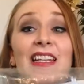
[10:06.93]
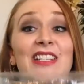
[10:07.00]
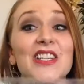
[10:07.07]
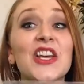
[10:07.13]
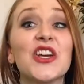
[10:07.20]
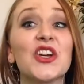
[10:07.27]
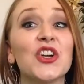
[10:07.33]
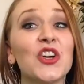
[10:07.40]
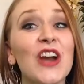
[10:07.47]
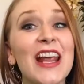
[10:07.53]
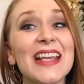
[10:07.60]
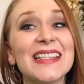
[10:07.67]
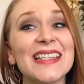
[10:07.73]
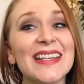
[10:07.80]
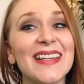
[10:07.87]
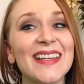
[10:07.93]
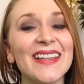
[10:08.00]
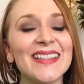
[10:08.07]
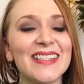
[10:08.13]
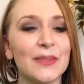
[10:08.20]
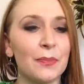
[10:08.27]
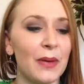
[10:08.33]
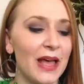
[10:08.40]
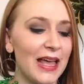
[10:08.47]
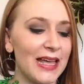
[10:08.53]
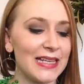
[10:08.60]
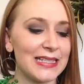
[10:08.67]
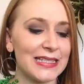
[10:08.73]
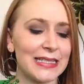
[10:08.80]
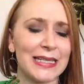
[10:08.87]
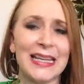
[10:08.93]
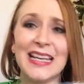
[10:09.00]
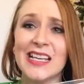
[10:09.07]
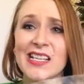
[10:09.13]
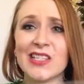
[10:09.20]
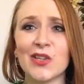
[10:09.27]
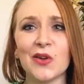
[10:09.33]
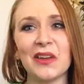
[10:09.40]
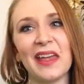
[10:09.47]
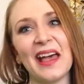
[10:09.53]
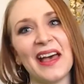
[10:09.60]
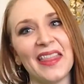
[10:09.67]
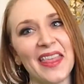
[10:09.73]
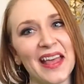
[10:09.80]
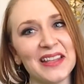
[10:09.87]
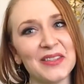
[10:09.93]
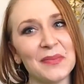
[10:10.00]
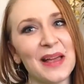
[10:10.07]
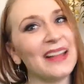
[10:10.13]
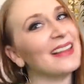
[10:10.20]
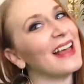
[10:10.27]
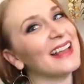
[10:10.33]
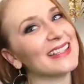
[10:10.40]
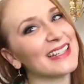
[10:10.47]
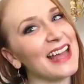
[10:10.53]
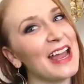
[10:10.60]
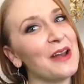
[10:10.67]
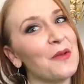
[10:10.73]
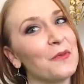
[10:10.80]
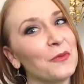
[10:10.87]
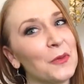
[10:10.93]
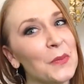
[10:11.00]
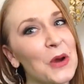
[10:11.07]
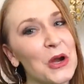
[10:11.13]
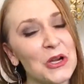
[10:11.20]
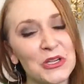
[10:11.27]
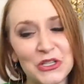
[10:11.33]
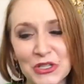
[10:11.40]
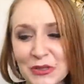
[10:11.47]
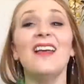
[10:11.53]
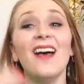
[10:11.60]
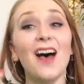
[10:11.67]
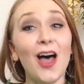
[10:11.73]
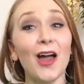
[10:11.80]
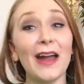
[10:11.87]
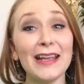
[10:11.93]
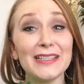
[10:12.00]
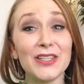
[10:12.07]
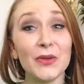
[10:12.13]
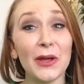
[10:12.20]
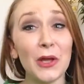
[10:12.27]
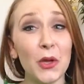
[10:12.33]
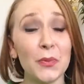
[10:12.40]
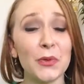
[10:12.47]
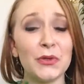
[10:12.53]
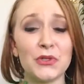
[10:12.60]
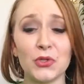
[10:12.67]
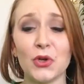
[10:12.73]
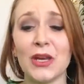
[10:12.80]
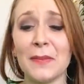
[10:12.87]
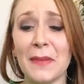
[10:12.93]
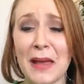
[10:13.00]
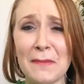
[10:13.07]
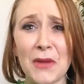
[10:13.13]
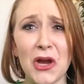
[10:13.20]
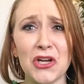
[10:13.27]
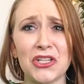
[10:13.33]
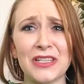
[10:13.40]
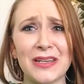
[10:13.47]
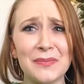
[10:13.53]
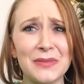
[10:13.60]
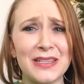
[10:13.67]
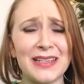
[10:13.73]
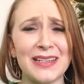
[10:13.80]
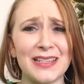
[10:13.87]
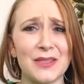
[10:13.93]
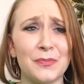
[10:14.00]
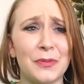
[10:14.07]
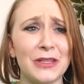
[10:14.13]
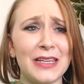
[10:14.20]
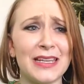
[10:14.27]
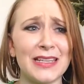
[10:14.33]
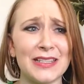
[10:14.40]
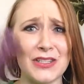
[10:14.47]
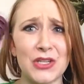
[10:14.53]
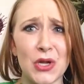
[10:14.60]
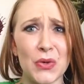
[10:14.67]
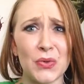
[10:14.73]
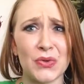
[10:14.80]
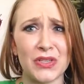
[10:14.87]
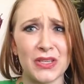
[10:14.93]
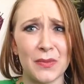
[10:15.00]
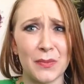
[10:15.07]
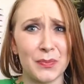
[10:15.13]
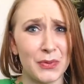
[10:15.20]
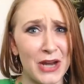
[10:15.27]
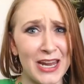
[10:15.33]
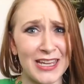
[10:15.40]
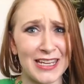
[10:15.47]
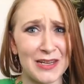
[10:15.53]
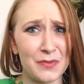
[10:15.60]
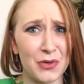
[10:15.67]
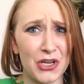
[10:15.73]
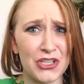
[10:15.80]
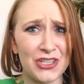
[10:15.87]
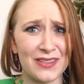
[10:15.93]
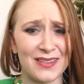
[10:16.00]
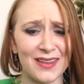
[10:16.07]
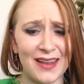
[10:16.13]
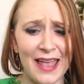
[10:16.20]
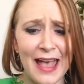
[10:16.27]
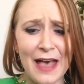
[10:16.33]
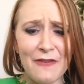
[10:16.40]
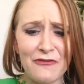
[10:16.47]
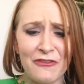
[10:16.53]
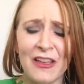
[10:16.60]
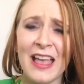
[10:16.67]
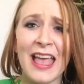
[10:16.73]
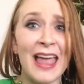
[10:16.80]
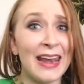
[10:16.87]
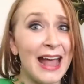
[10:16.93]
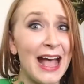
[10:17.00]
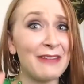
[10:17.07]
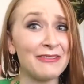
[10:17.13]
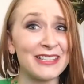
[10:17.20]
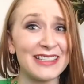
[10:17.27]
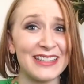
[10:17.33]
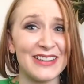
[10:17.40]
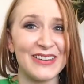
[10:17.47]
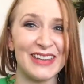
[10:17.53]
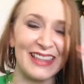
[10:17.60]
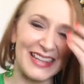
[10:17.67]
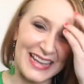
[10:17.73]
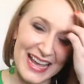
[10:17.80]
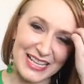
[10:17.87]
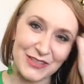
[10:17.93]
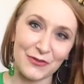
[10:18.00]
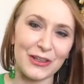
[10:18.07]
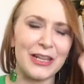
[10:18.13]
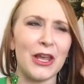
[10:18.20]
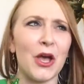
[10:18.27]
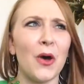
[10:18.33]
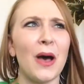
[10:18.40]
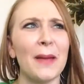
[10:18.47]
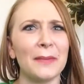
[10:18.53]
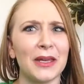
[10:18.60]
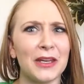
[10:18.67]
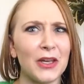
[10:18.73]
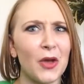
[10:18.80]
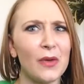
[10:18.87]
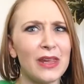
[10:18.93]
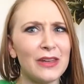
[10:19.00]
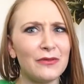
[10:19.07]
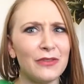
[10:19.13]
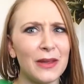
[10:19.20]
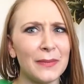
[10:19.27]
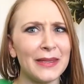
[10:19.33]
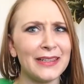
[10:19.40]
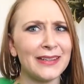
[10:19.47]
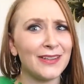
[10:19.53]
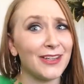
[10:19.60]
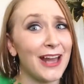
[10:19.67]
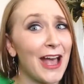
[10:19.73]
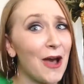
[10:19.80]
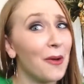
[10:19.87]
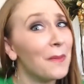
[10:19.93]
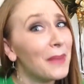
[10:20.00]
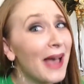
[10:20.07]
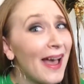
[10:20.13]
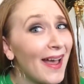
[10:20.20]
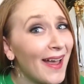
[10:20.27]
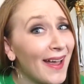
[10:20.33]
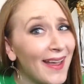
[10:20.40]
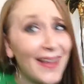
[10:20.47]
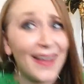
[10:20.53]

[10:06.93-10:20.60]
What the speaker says: is craziness, but so yeah, that's my last item for March. All right, so I hope you enjoyed my March empties. Please don't break any brushes in half, and I will see you in the next video. I'm gonna go eat family dinner now. Bye!